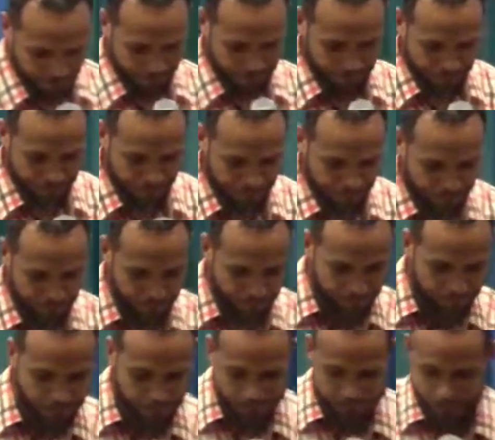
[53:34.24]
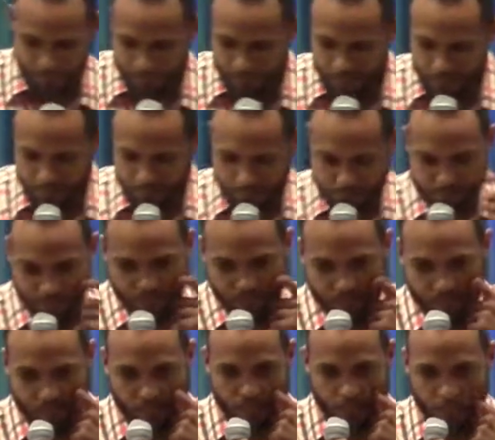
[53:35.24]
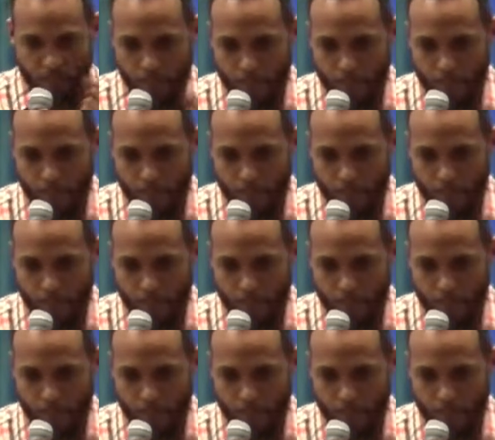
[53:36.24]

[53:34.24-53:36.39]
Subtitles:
Nothing is said.